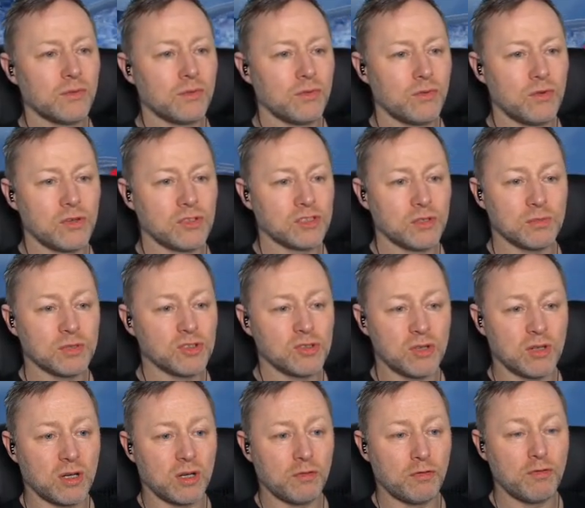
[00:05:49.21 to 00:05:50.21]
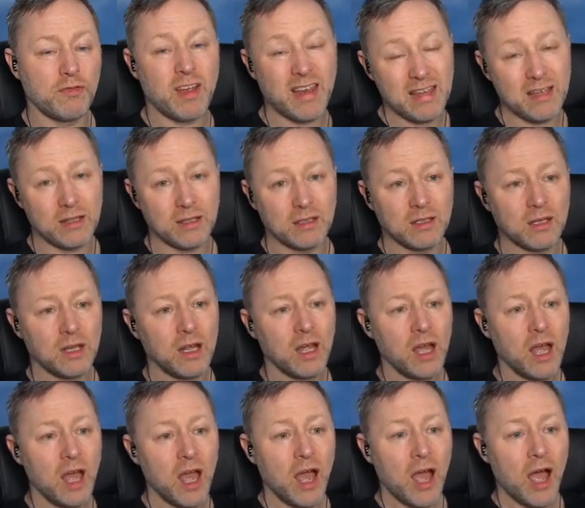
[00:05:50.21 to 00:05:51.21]
Through some sort of fight.
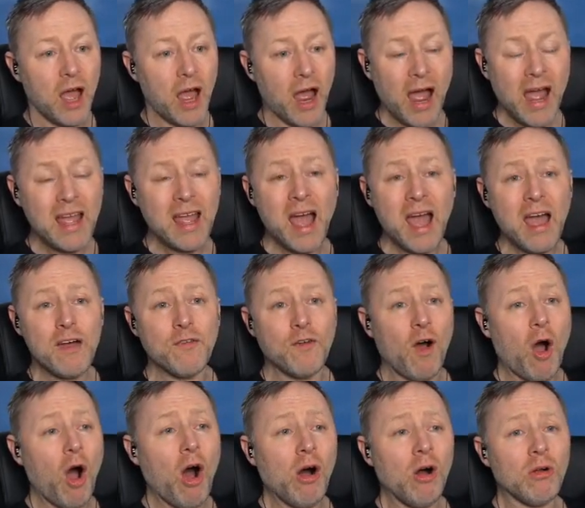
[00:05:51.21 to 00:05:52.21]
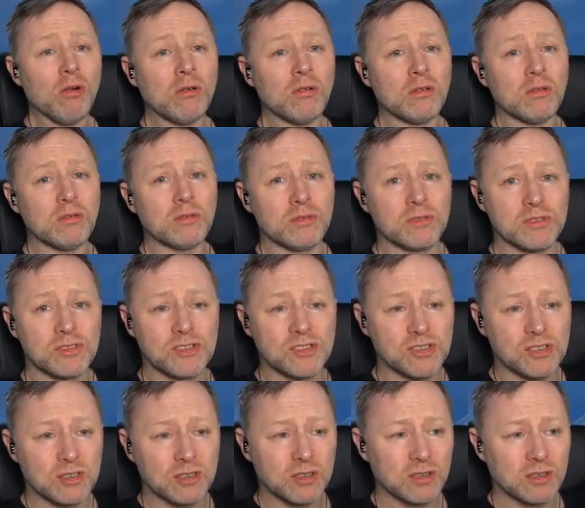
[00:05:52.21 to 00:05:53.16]
I have holes!